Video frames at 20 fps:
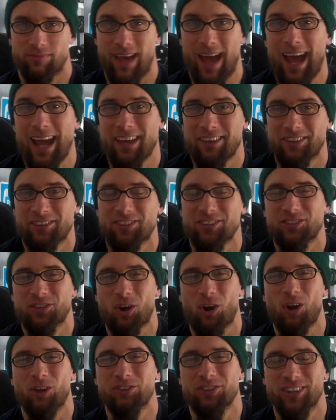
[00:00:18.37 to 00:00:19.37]
Hey, this is
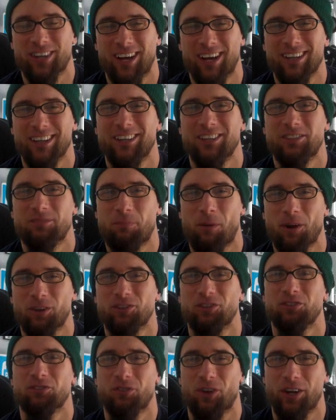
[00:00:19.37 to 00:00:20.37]
Carlton Cullins,
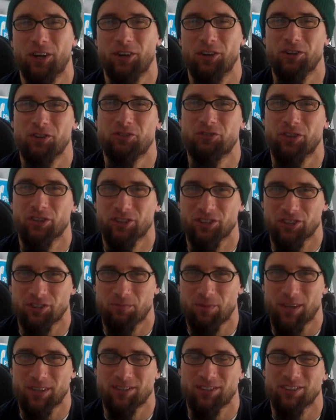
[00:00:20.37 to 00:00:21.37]
personal trainer and nutrition
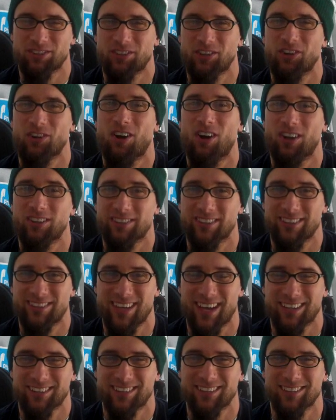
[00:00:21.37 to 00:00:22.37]
specialist here in Austin,
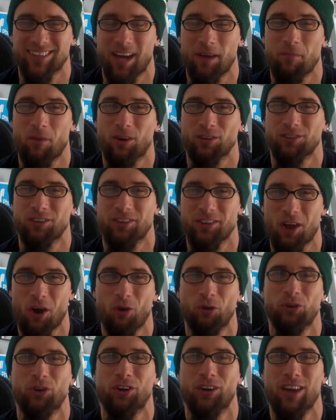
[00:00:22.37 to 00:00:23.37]
Texas. I am also the
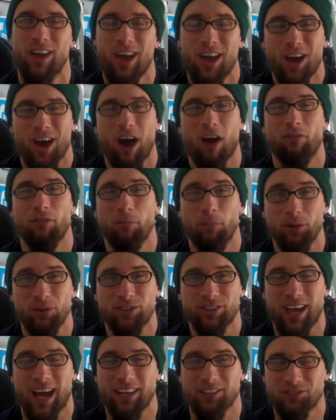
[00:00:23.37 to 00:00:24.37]
owner of the Blue
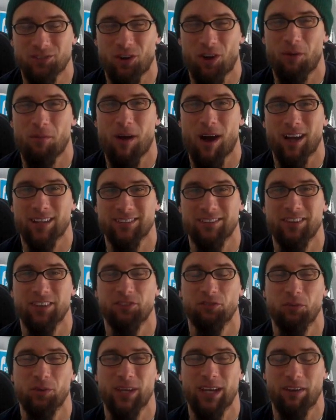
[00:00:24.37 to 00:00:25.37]
Sky Strongbox, and
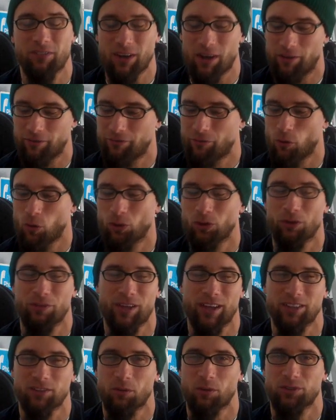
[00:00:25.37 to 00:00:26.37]
this week I've got 4 little
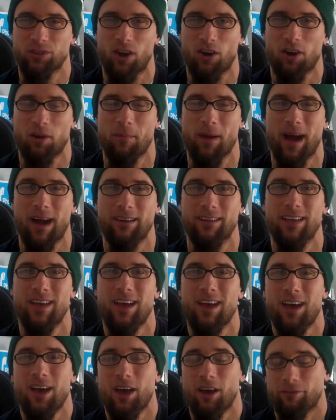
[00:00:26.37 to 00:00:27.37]
things I want to talk about.
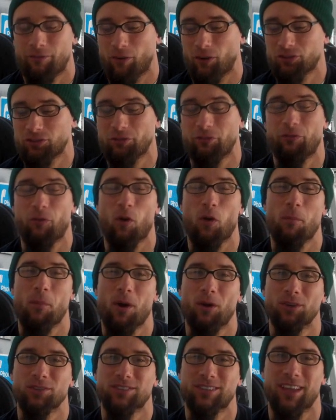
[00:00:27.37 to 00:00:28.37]
First and
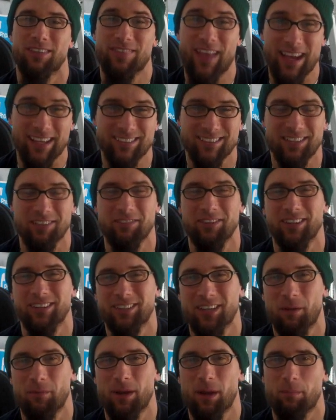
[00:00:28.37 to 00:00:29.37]
foremost, Thanksgiving
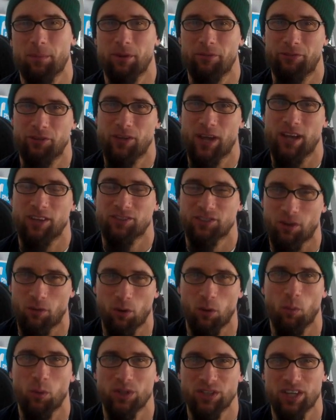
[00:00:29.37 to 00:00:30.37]
is coming up in a few days, so I
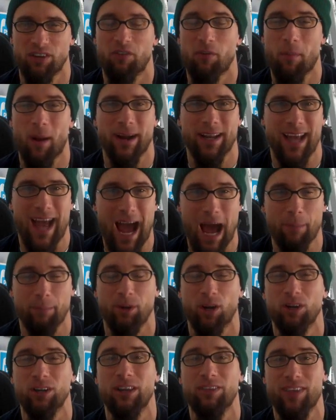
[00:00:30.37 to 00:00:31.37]
want to wish everybody a
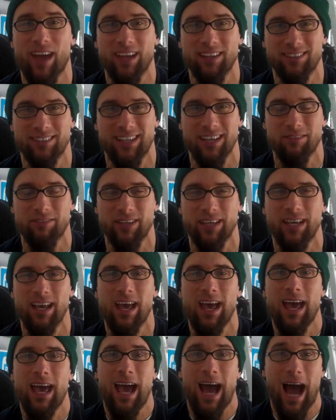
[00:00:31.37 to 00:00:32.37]
happy early Thanksgiving.
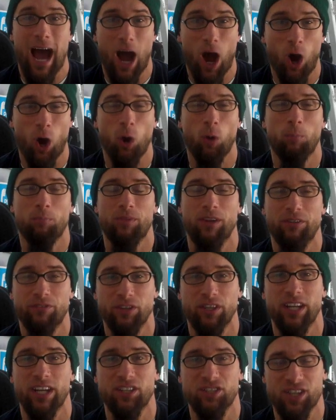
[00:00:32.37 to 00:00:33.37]
I hope that
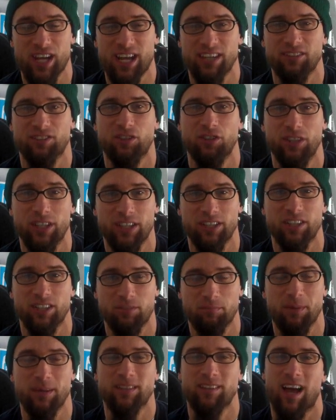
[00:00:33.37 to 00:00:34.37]
if you get a chance to, you get to
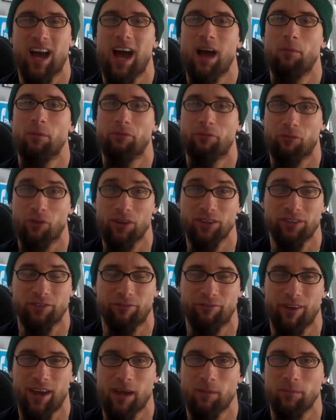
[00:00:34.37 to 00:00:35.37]
spend time with friends
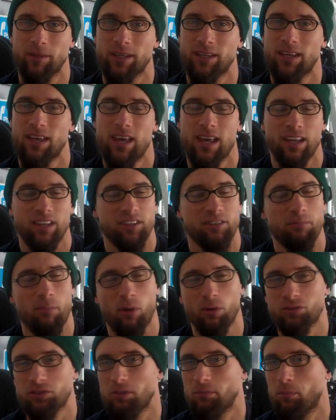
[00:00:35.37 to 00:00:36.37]
and family. It's
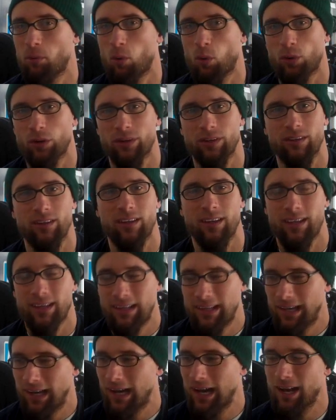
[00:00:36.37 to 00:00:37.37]
most important,
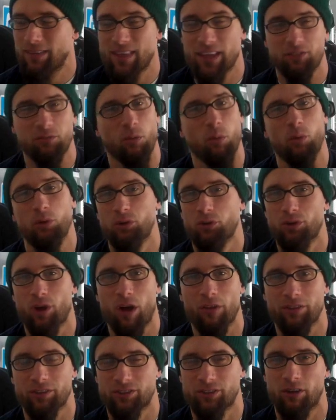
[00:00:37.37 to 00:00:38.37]
and that's what we're doing
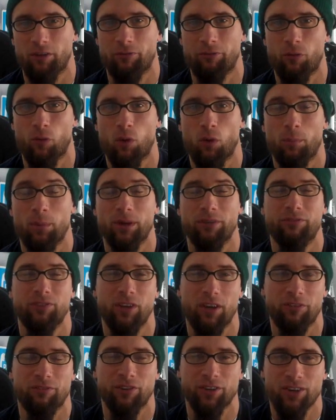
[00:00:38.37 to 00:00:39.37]
all this stuff for. But
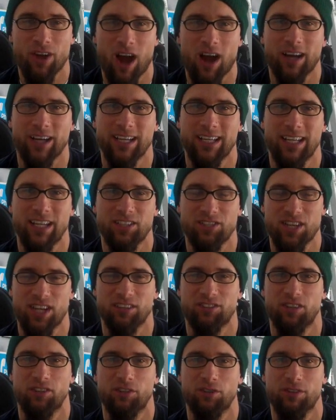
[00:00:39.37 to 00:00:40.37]
if you're not going to get a
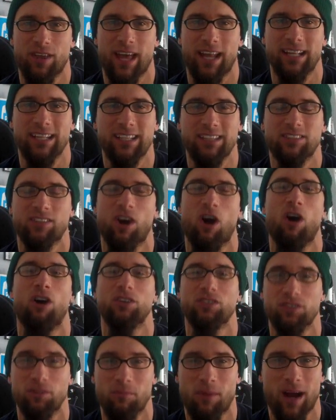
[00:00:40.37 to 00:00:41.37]
chance to do that, at least
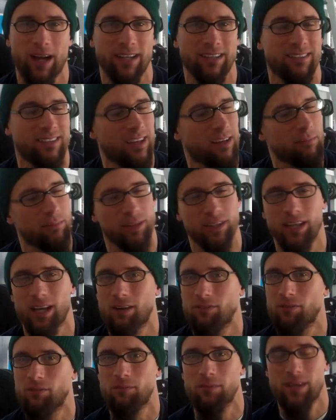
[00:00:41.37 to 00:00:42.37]
call somebody, tell them you
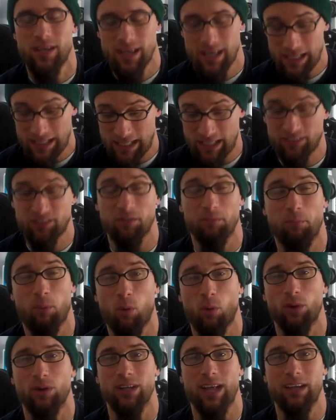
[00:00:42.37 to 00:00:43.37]
love them. It's
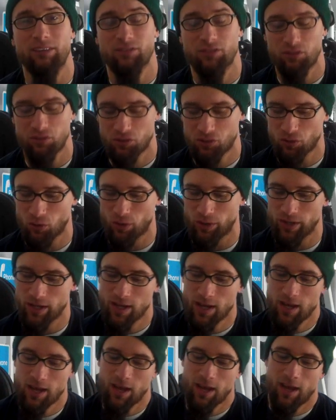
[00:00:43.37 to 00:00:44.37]
important. Life's too short.
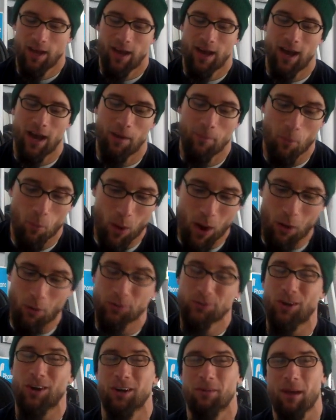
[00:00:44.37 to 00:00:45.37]
But while
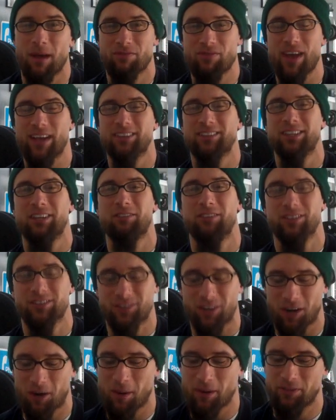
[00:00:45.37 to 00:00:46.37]
we're talking about Thanksgiving, let's
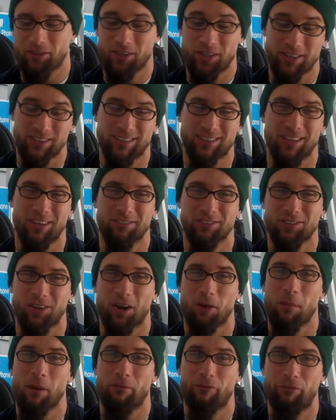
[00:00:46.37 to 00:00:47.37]
talk about the good stuff. Let's
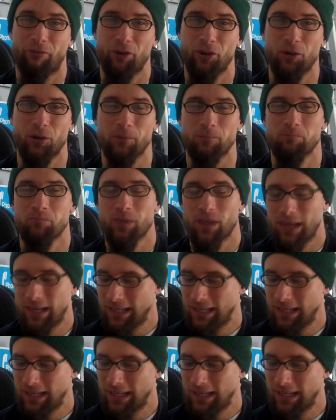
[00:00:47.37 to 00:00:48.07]
talk about food.